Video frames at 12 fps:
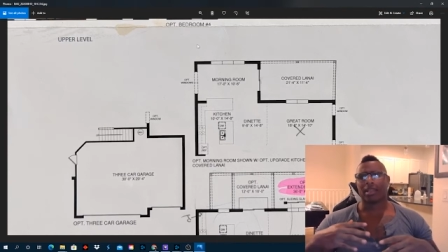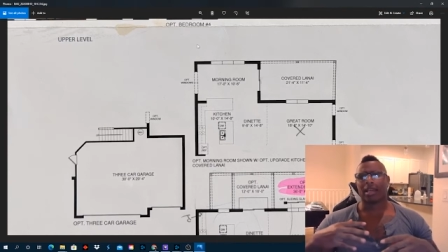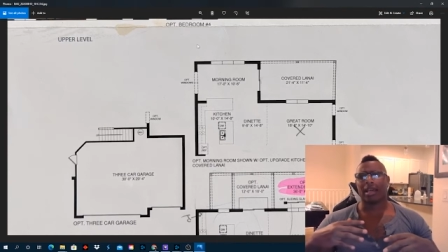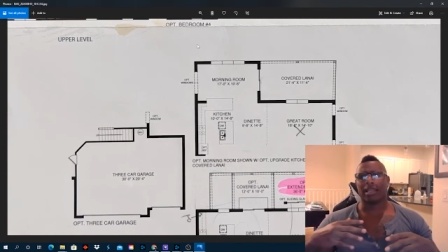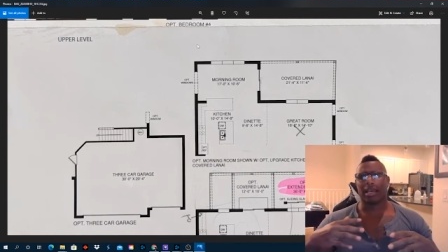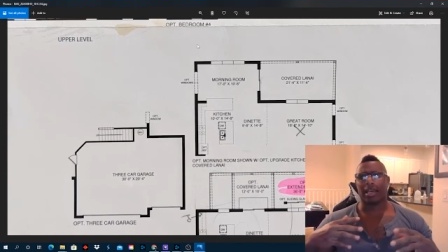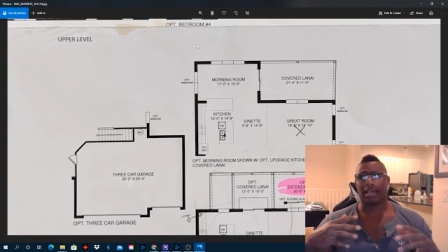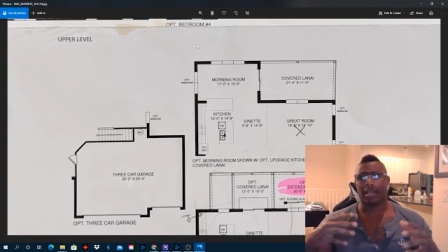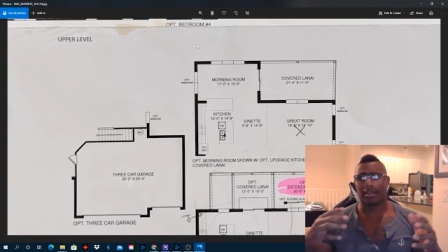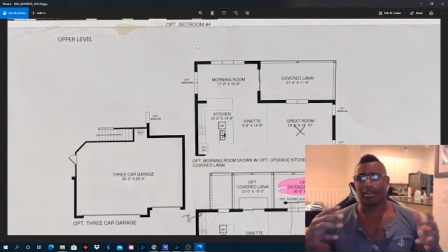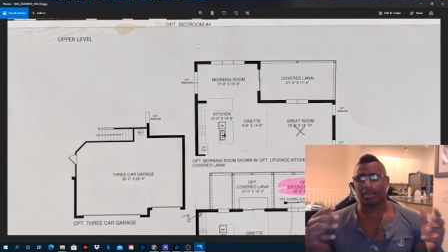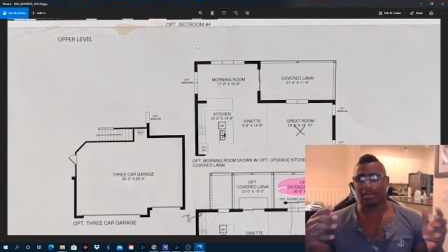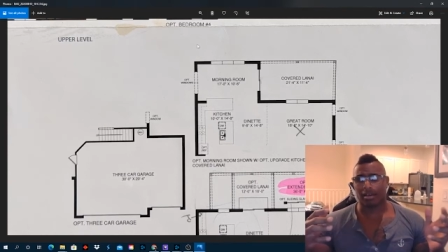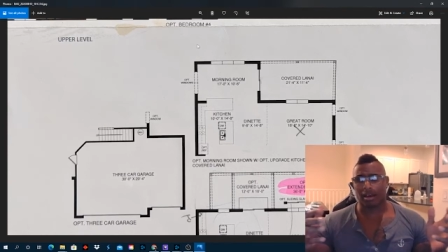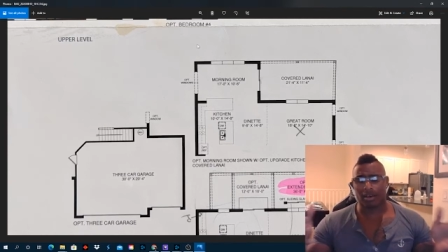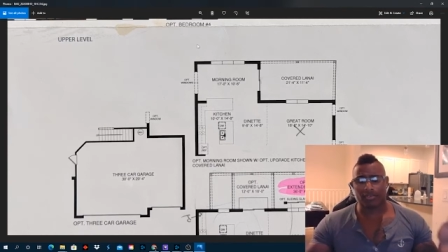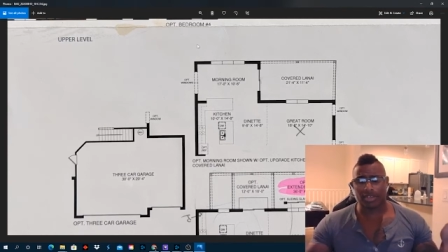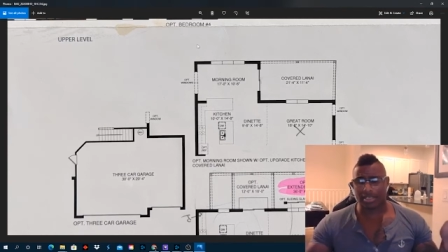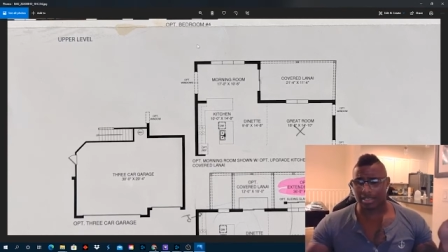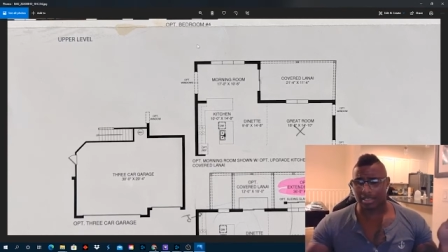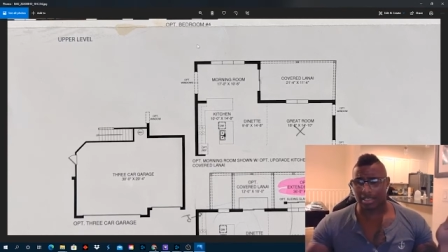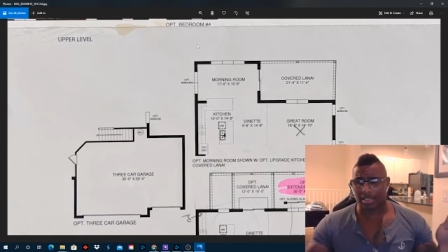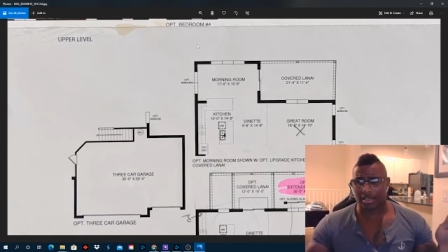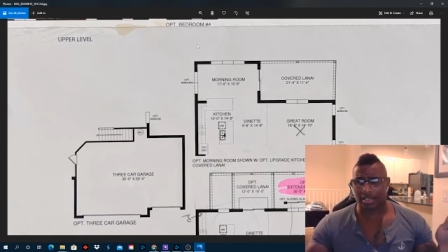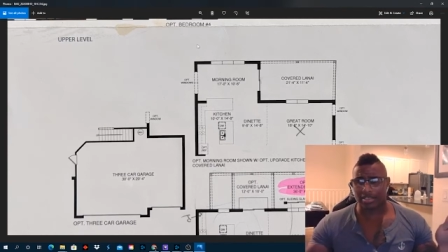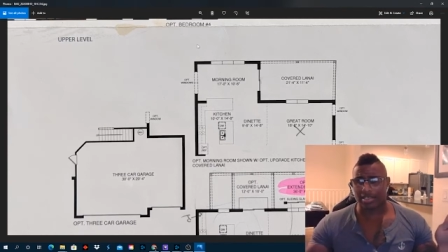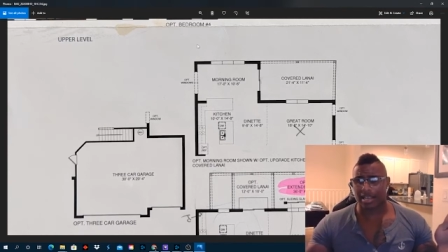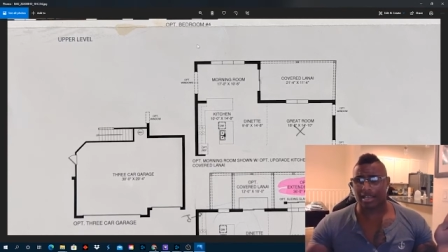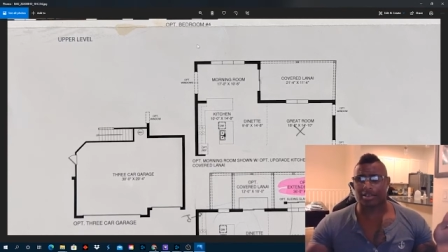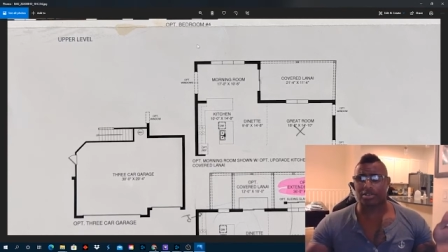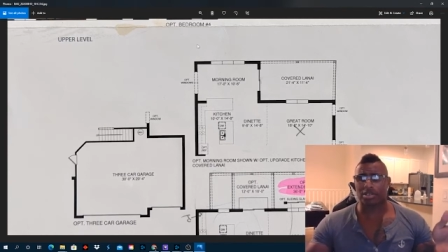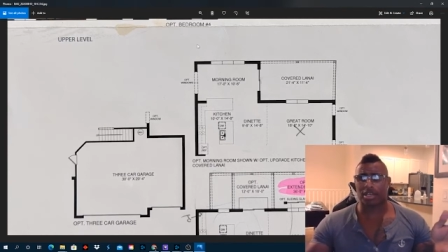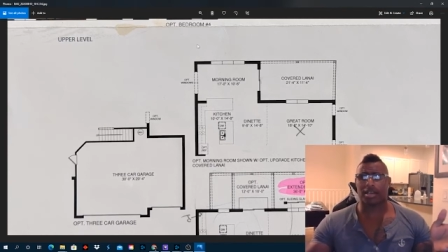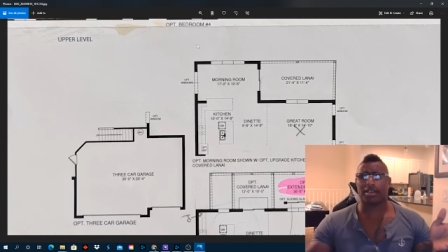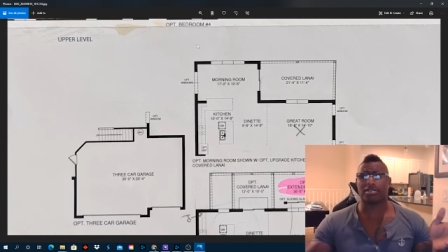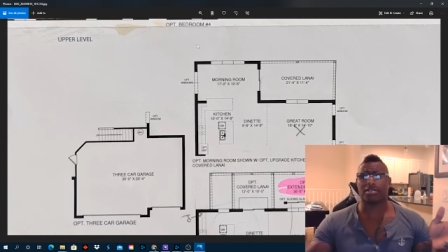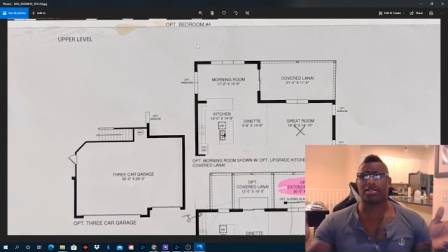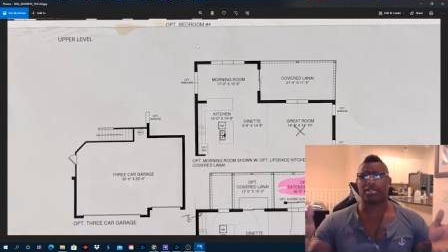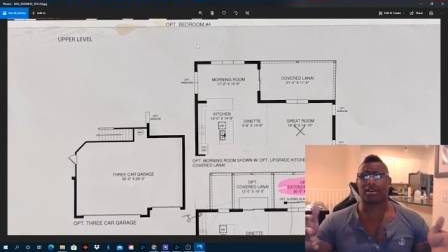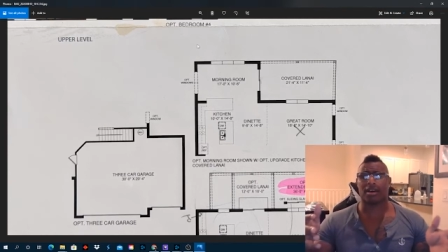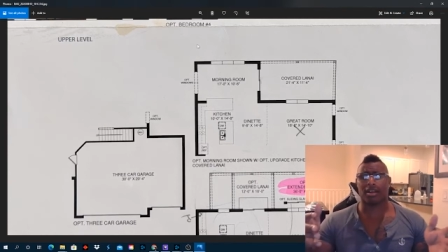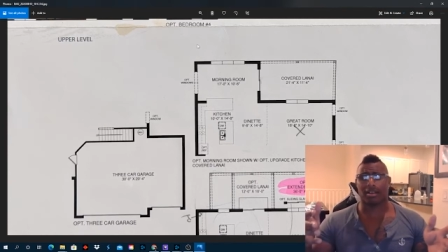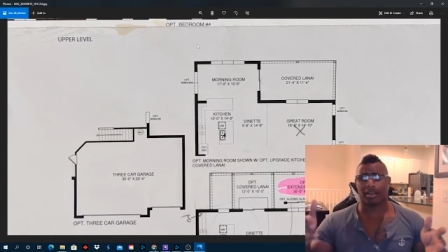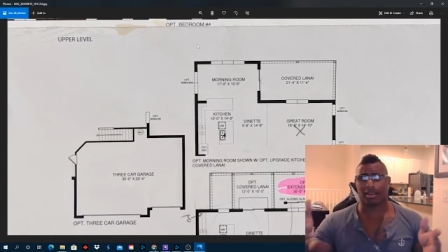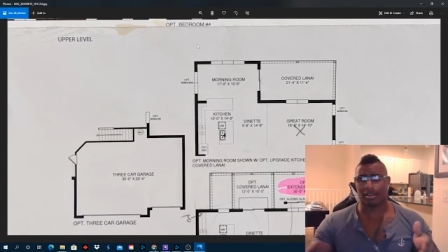And then obviously things that I could change is color,